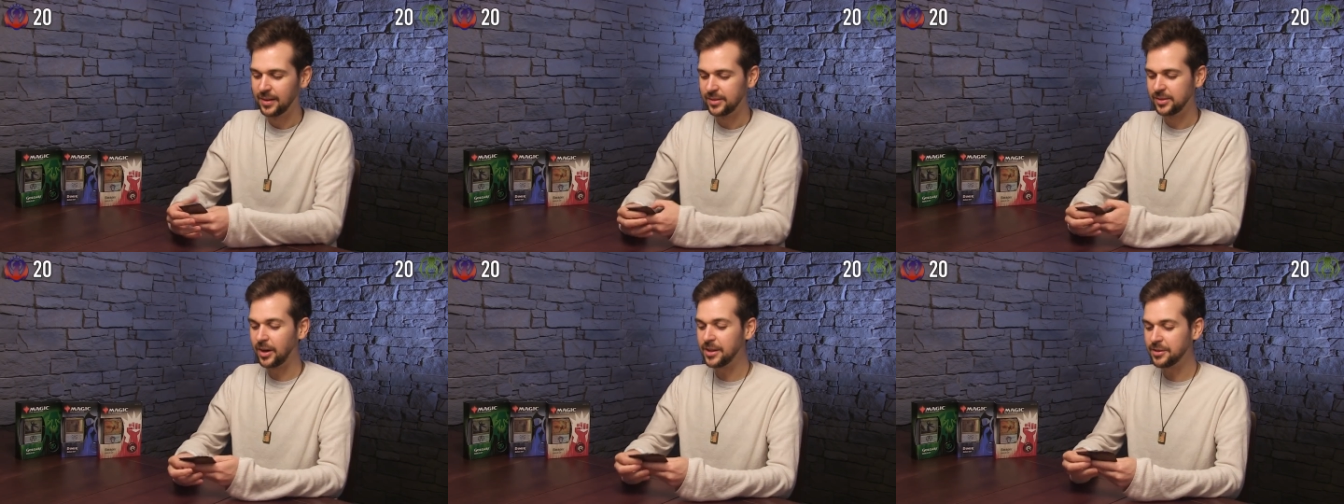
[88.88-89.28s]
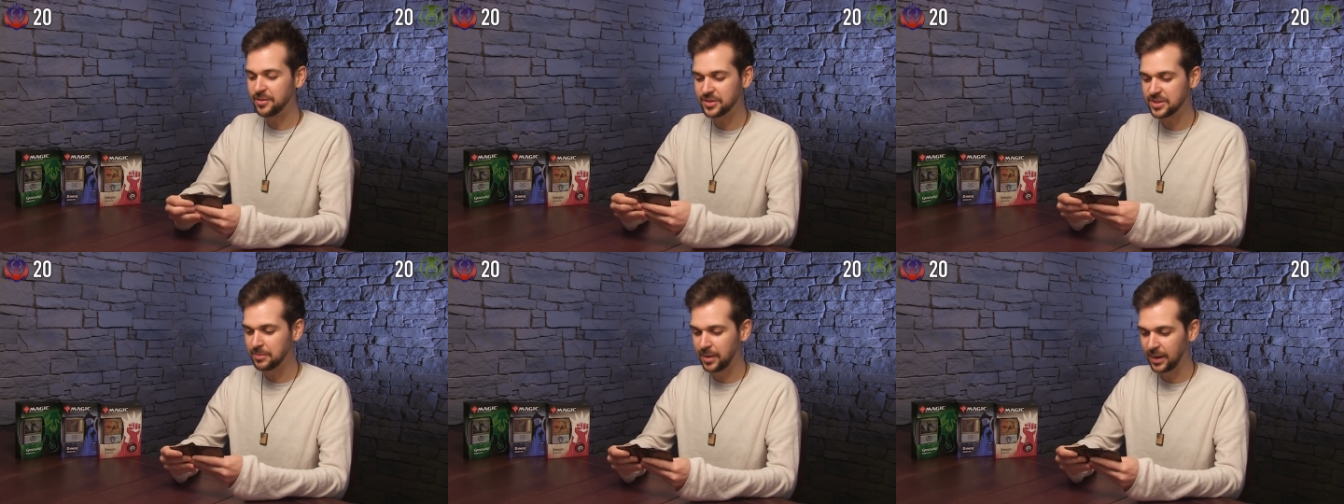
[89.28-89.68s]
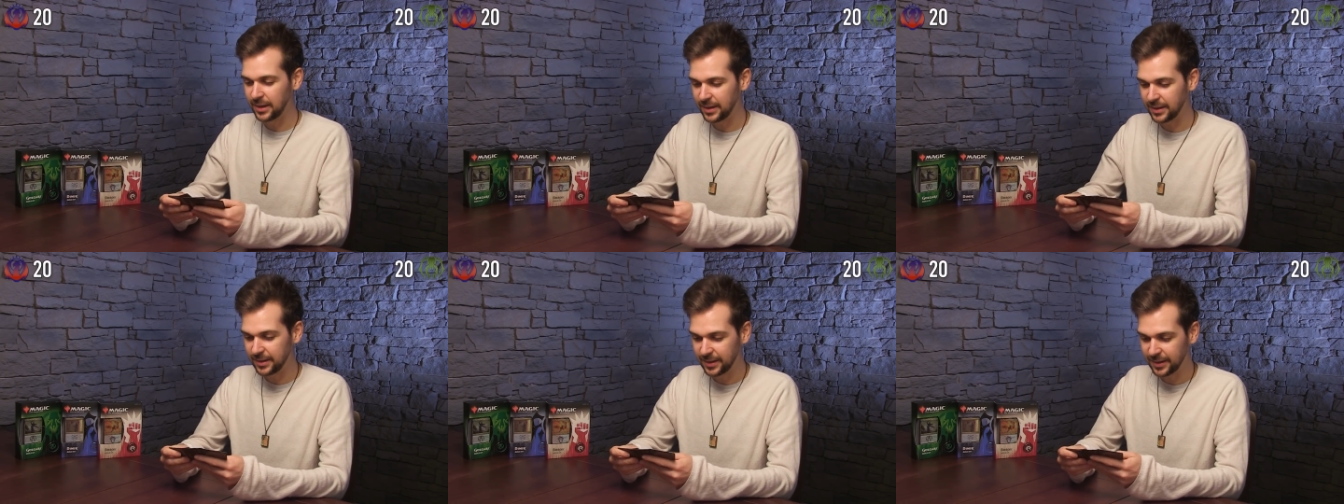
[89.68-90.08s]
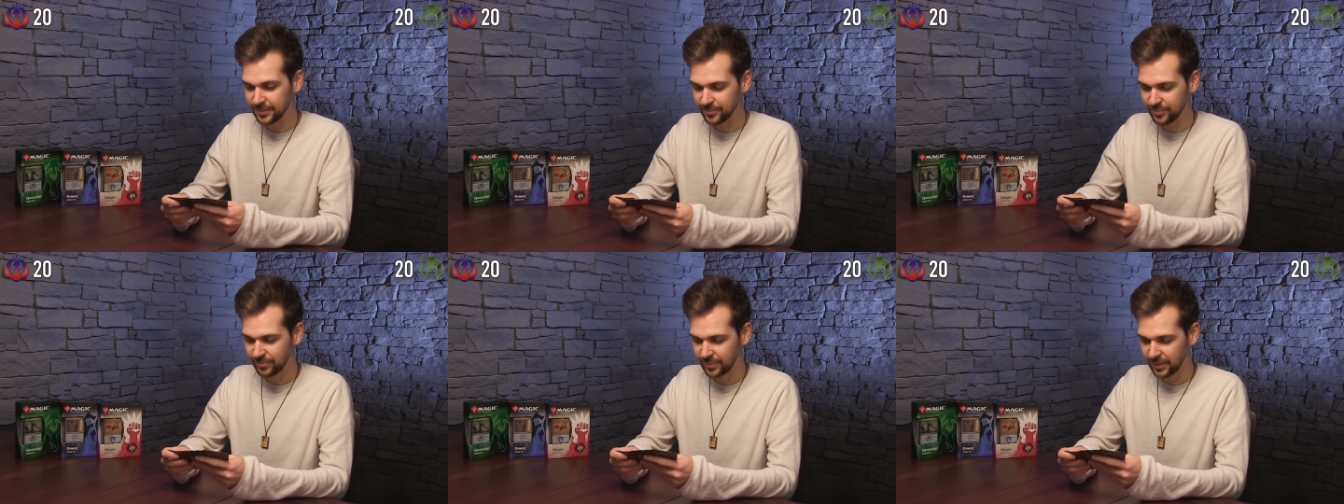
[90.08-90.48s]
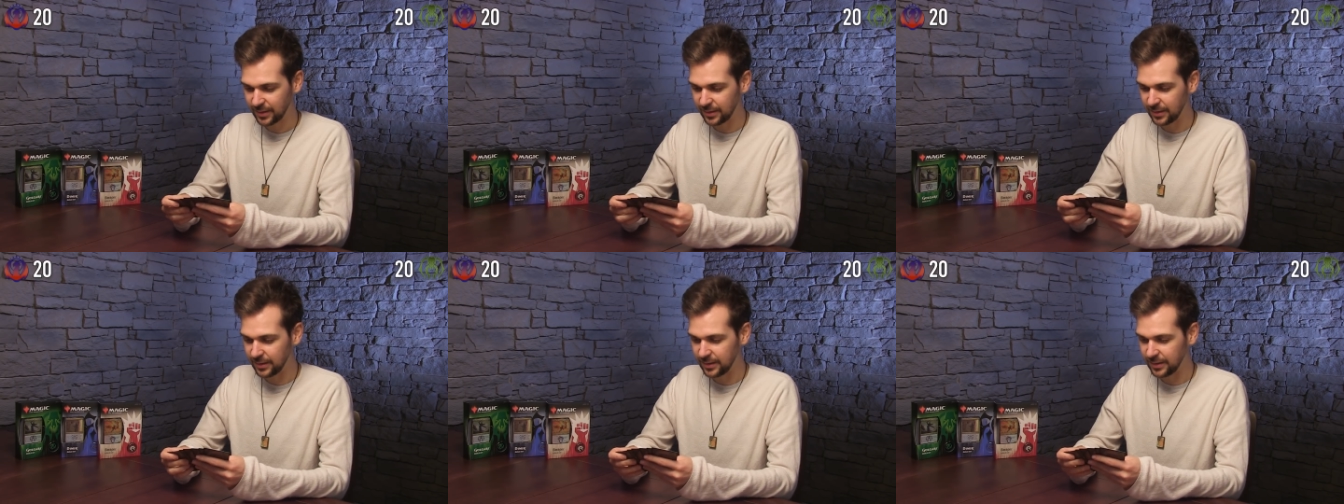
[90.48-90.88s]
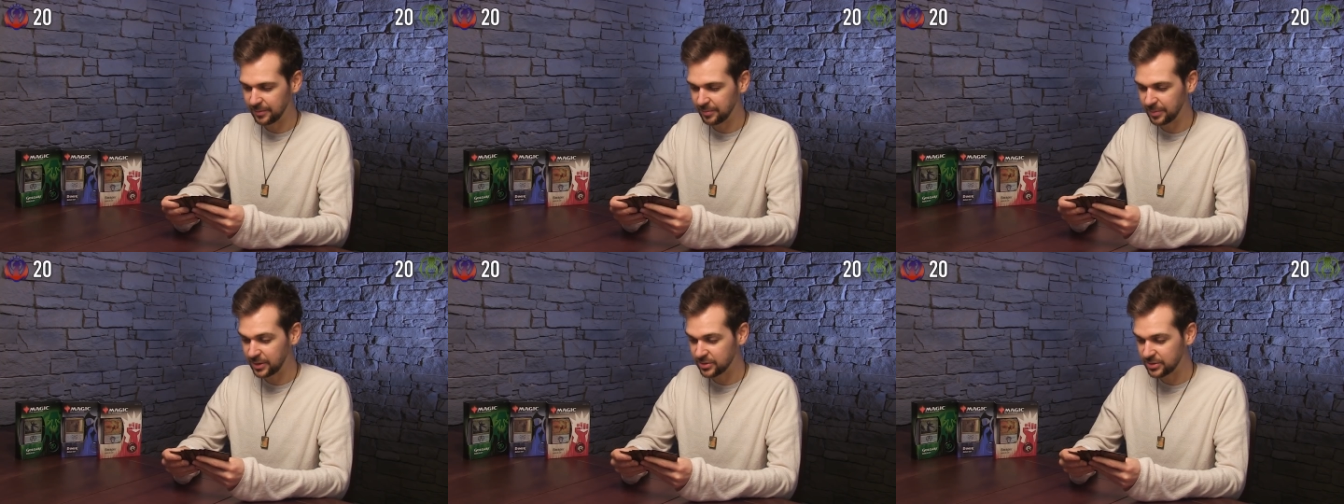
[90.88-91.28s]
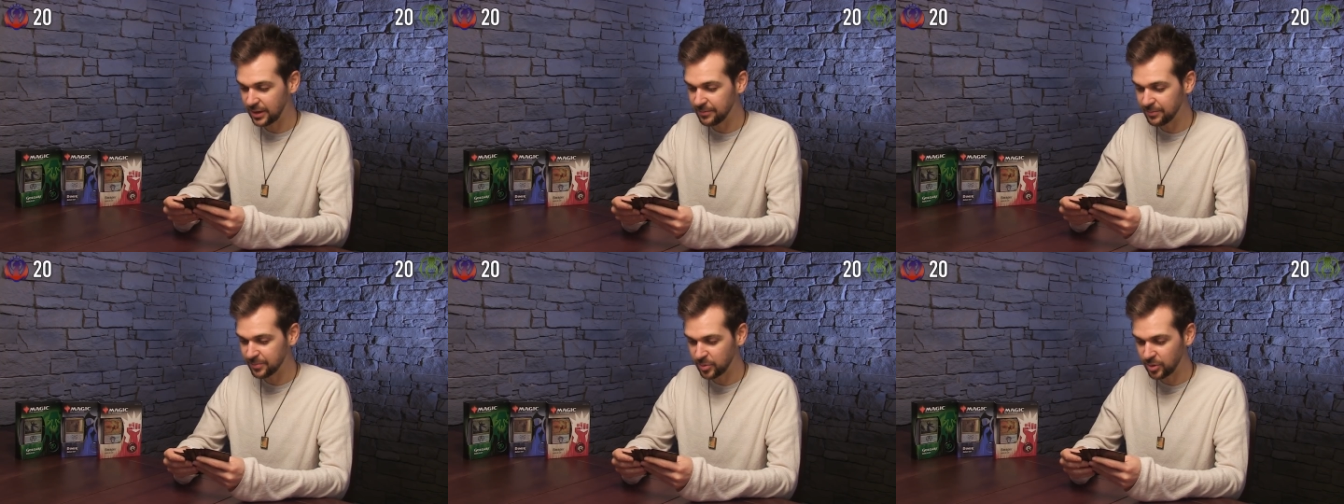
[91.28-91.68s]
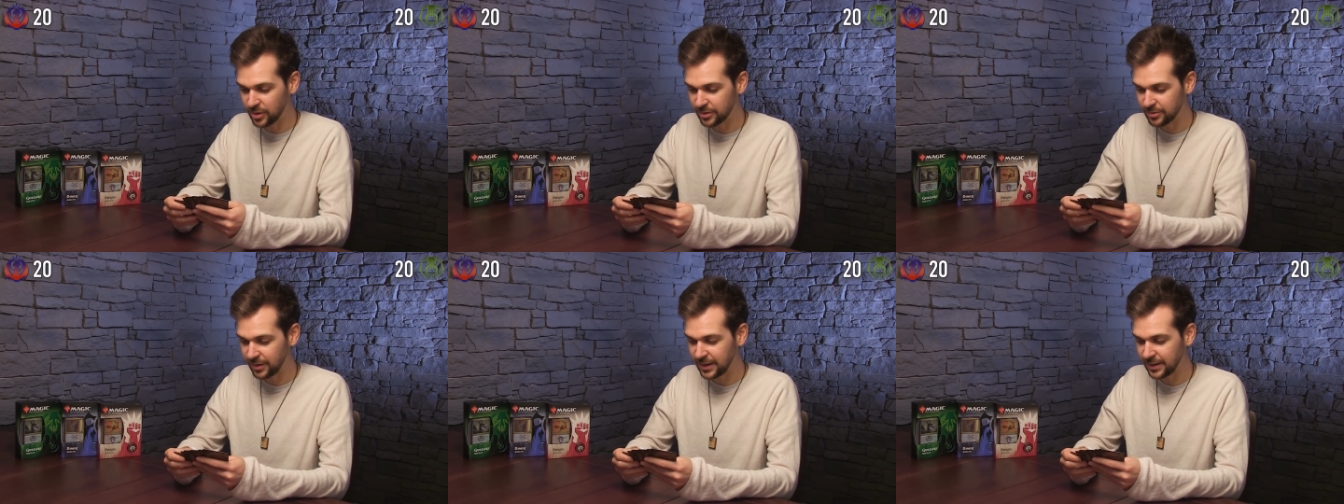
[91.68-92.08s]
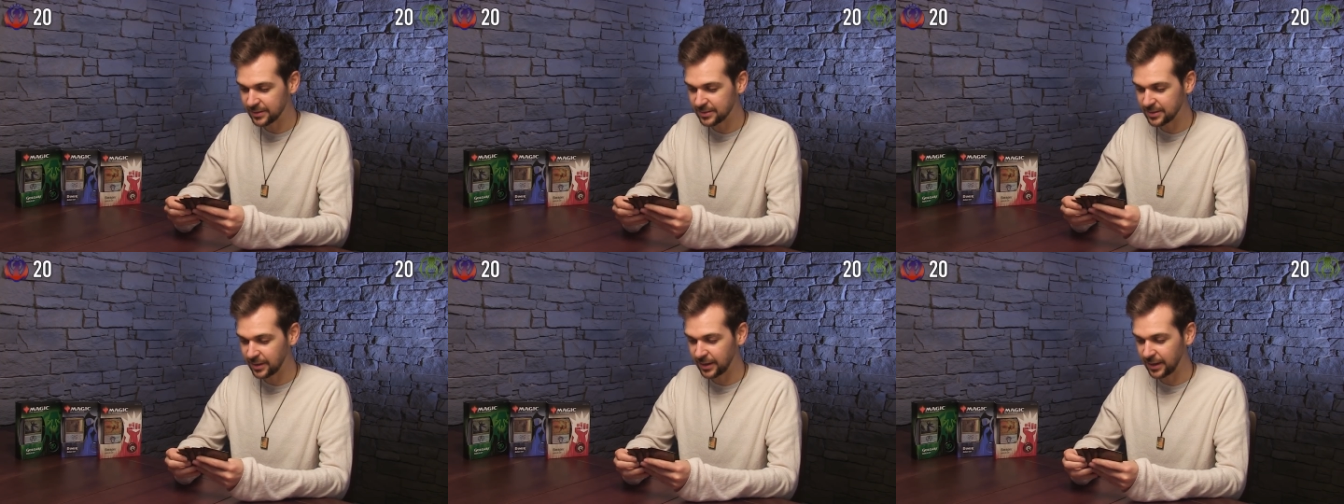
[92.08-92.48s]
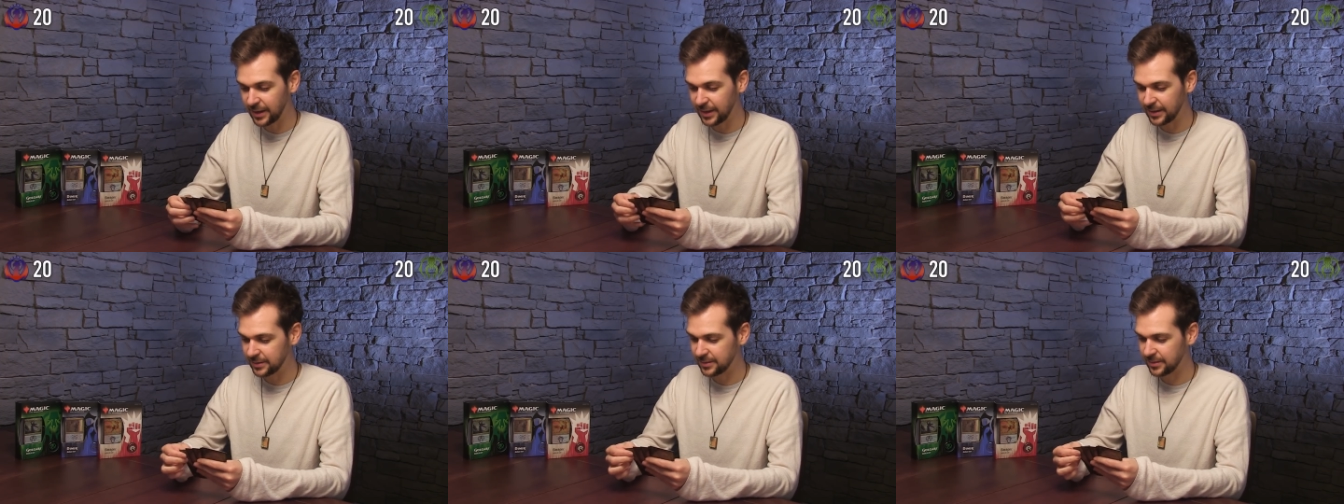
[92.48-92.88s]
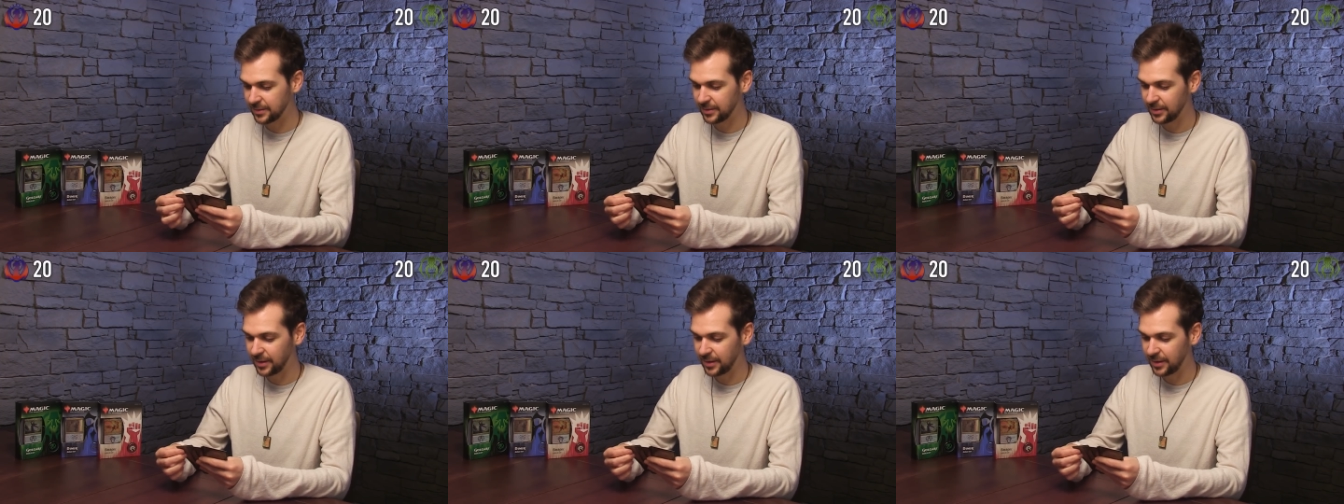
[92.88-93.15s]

Neither of us are mulliganing um, because No. I've got a great starting hand.